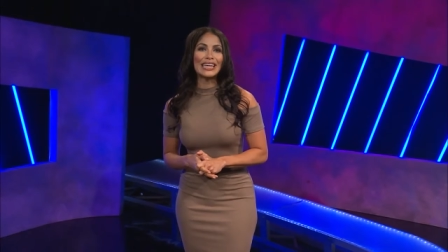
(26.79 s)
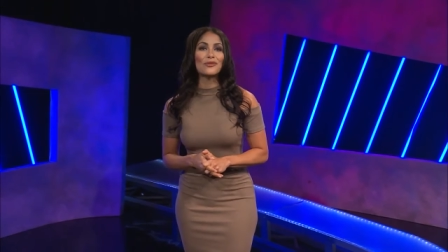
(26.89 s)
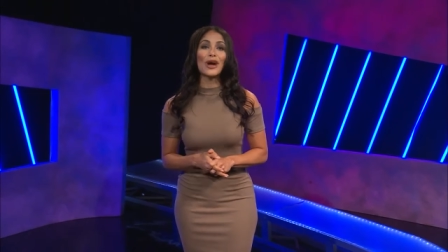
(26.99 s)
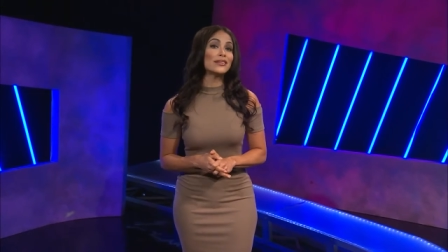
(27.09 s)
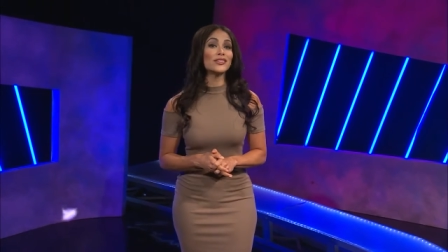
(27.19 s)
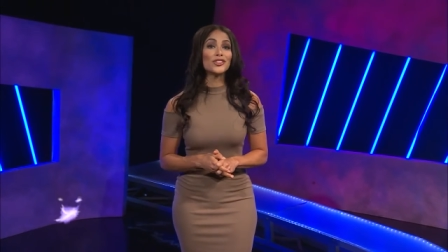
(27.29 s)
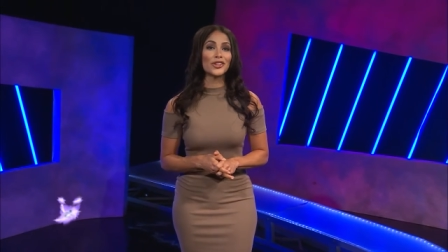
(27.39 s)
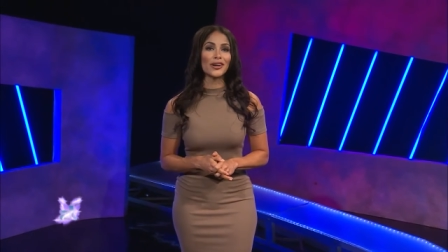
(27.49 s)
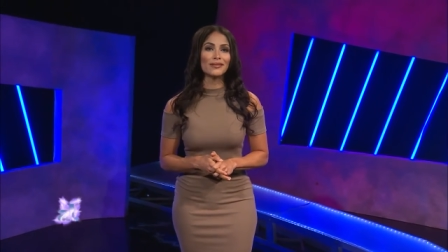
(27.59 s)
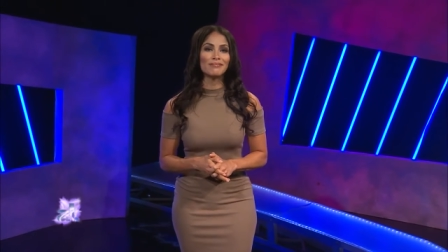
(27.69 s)
can rest
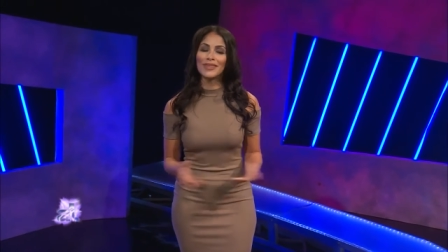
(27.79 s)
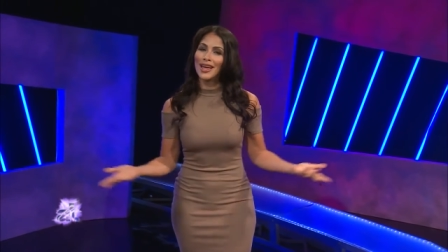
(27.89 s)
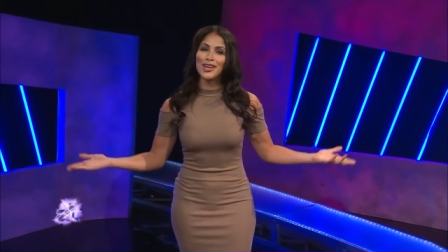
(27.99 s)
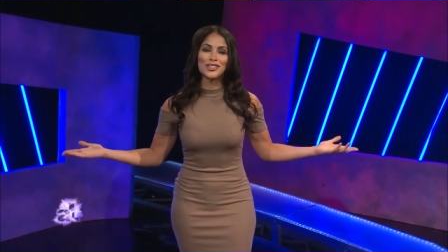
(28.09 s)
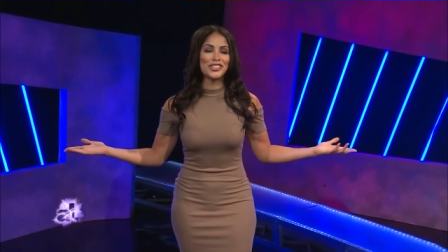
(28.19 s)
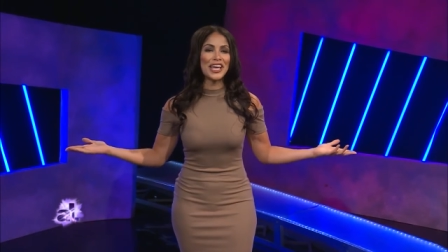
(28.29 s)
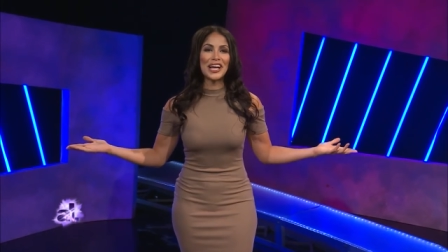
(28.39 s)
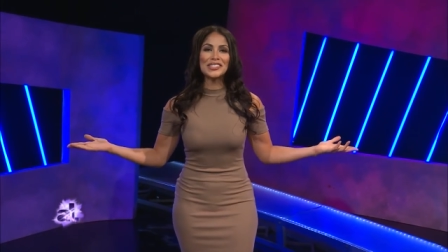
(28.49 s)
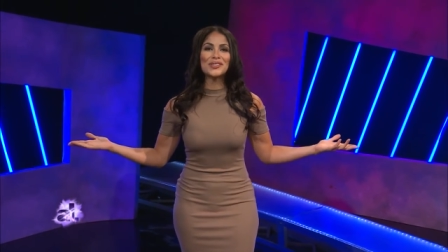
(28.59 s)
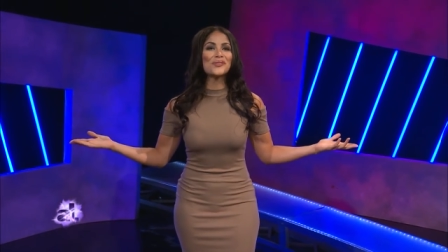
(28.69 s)
assured she
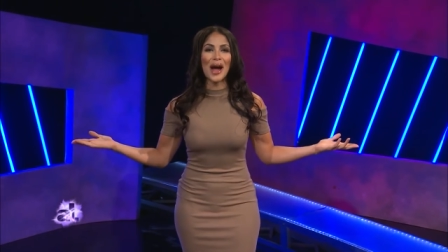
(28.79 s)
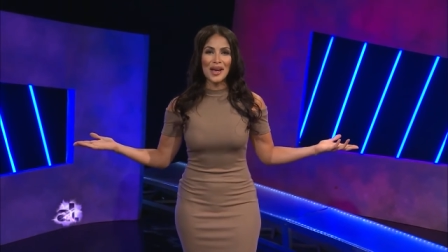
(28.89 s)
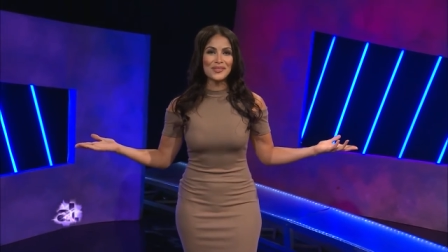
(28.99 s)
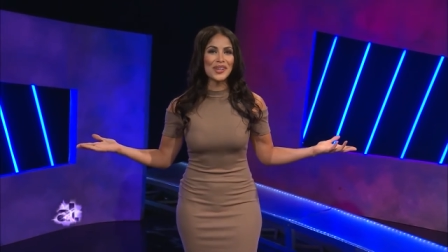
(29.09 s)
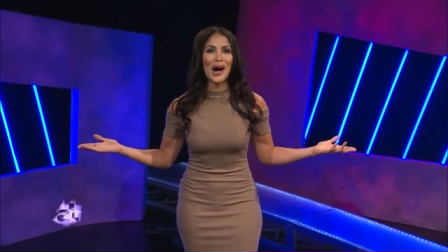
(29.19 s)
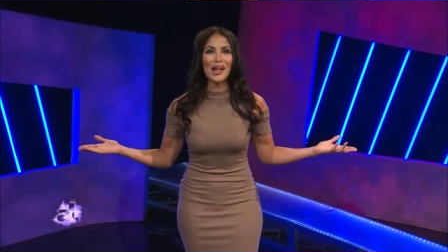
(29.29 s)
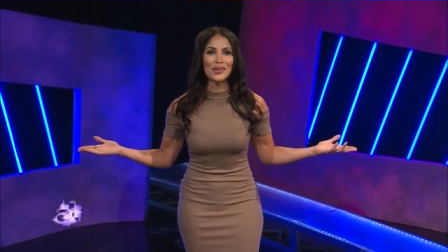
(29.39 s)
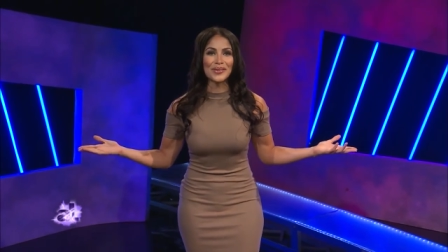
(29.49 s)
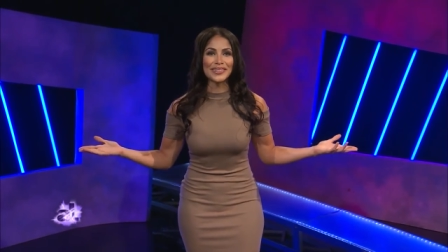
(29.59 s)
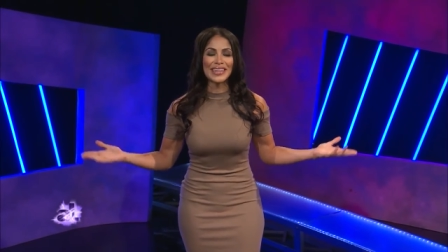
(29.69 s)
has arrived to
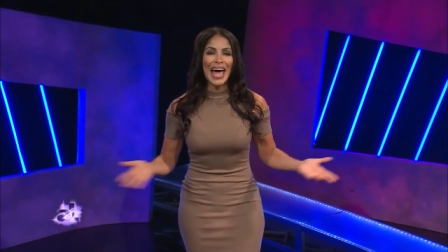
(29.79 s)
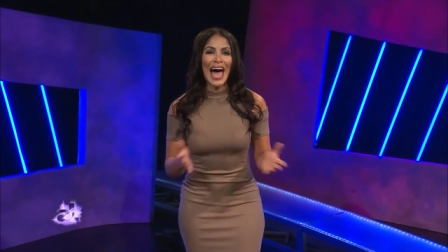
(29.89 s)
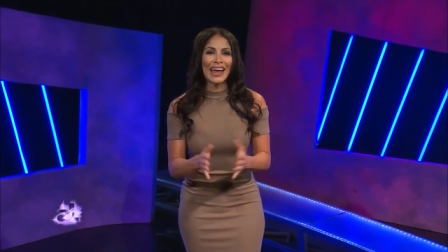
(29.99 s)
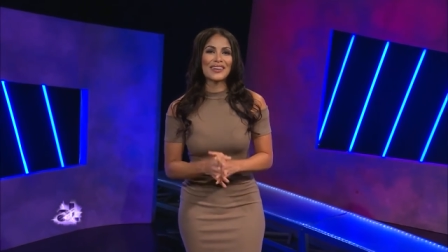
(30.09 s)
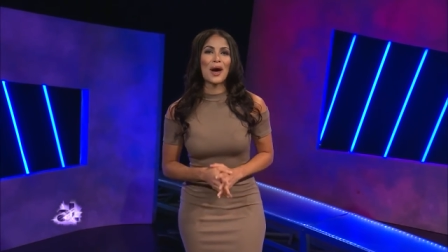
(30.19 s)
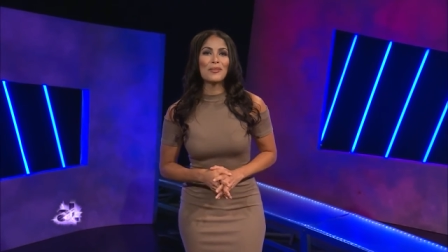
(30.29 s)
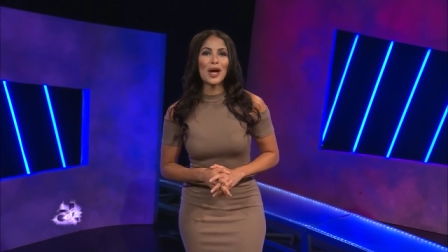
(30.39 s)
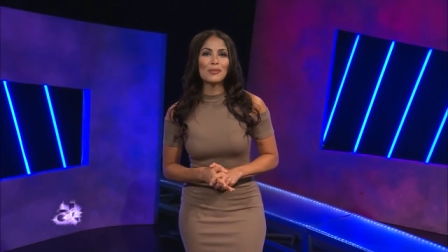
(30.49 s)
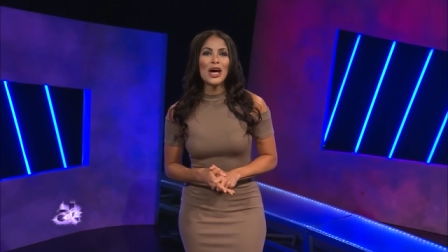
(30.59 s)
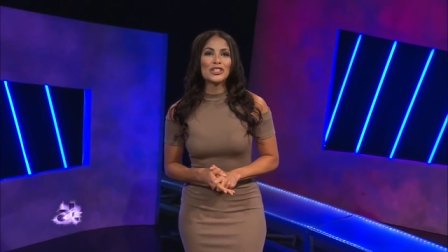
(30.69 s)
Hollywood. And coming
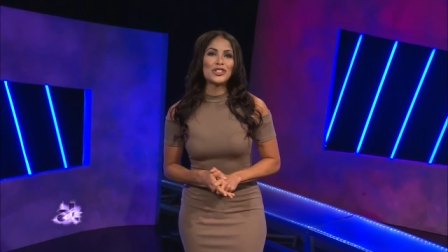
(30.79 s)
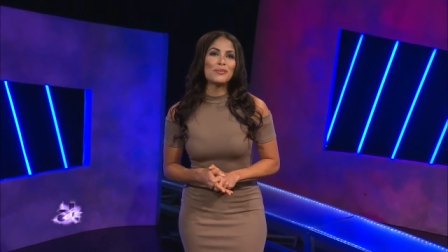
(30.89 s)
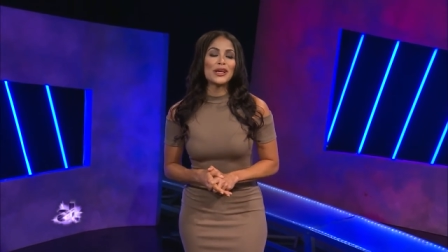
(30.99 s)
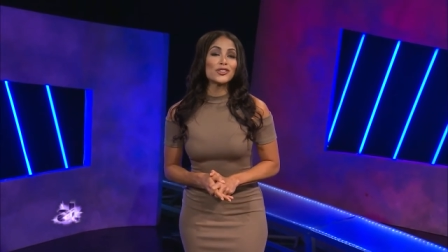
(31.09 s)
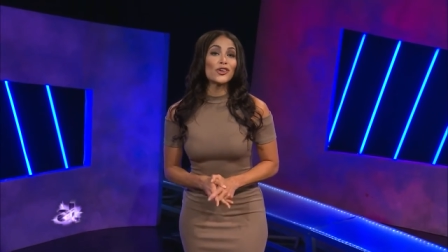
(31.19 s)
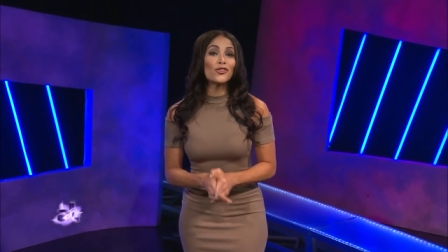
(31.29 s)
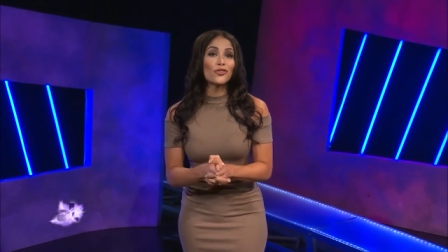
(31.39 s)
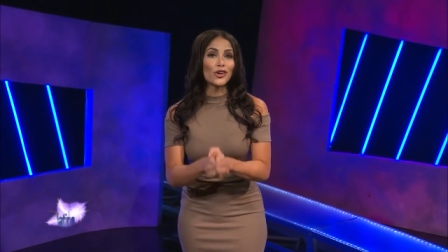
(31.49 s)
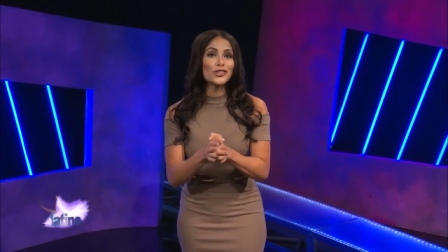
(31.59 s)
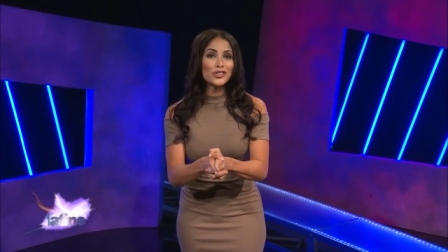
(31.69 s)
up, she makes her
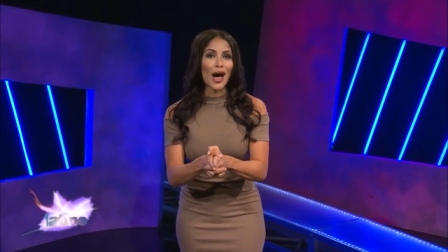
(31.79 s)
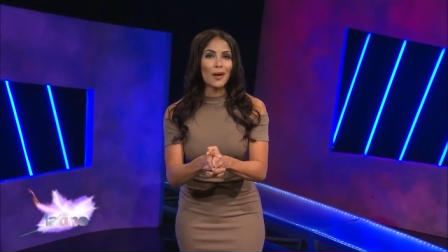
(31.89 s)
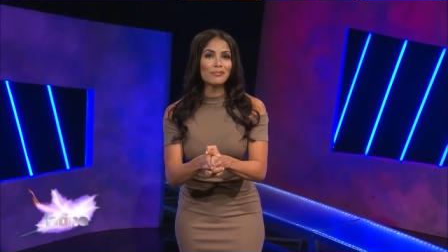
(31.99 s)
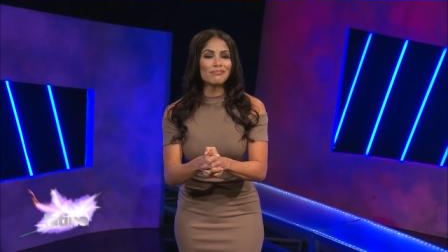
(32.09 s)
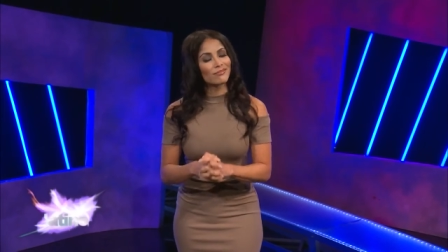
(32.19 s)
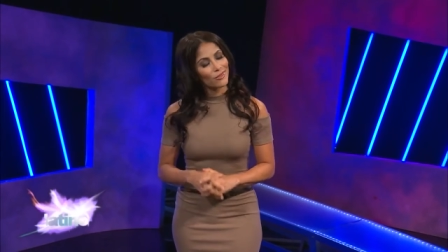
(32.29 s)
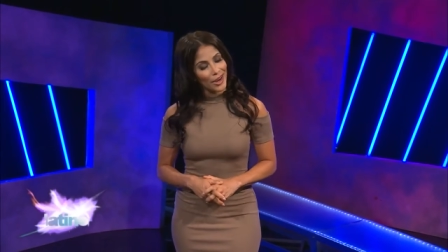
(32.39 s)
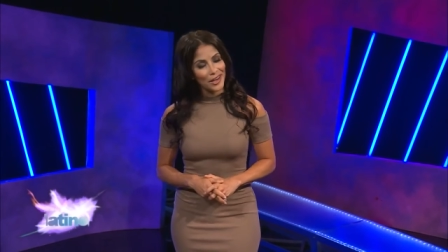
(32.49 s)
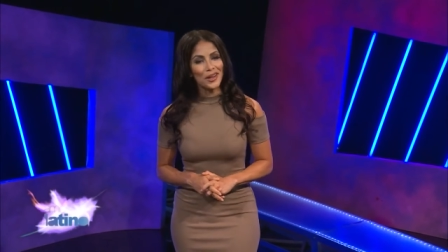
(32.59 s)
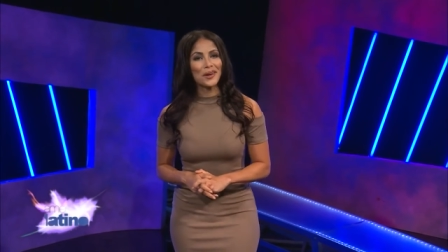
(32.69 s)
first stop
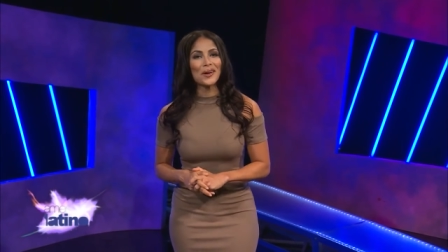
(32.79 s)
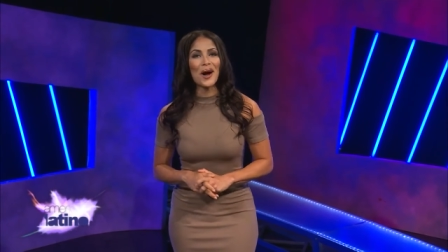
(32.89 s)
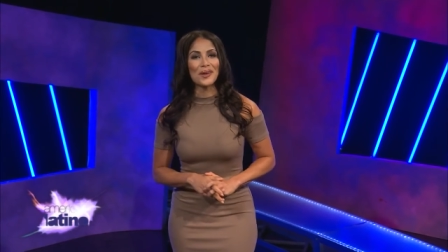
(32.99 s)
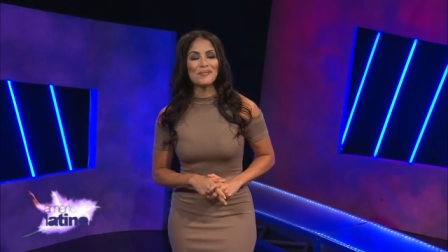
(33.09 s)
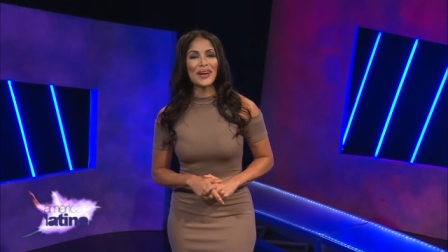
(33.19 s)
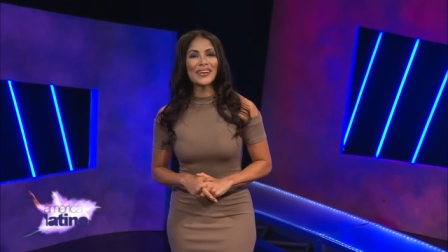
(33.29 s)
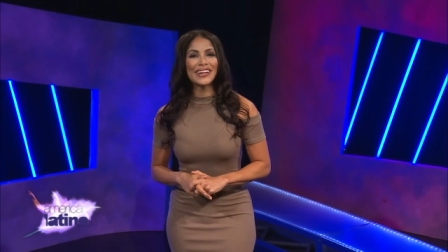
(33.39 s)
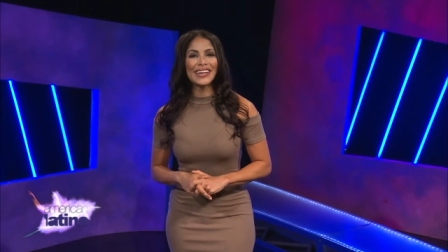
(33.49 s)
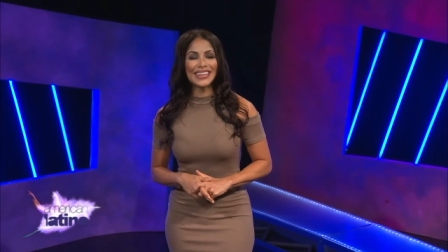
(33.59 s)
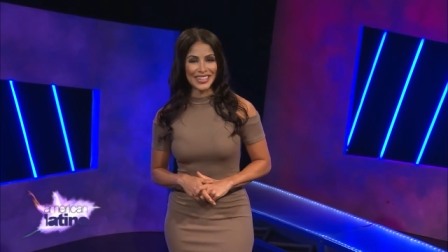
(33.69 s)
right here on
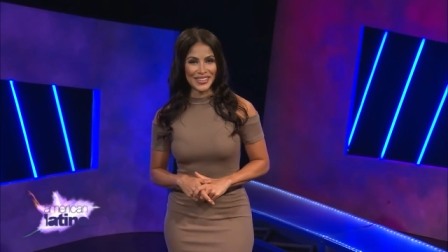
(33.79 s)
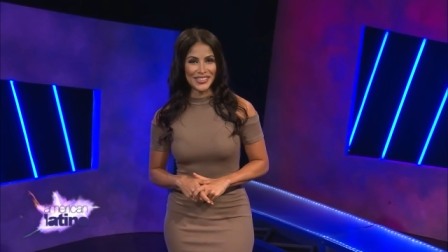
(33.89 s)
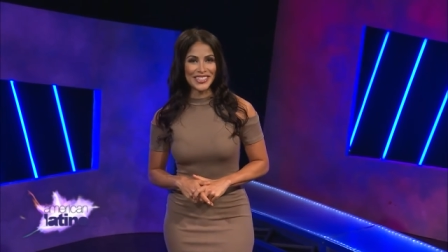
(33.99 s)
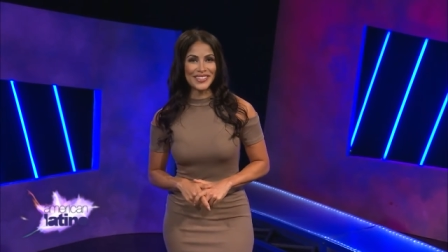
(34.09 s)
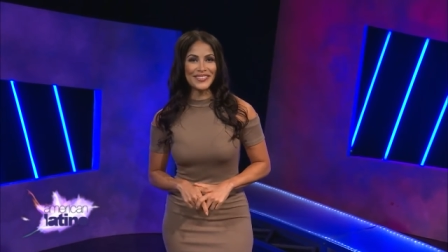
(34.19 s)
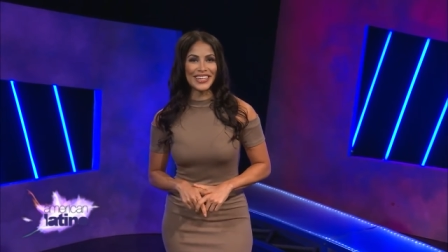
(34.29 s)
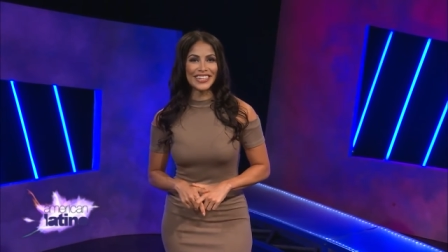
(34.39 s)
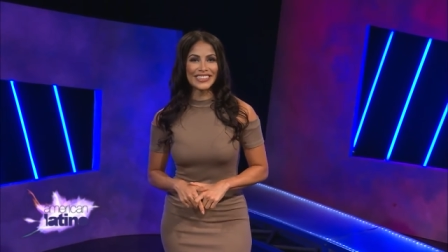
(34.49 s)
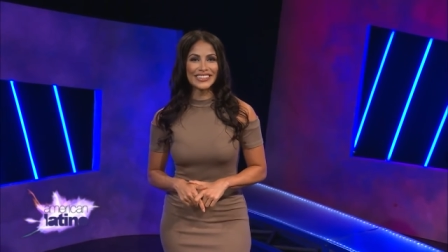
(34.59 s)
American Latino TV.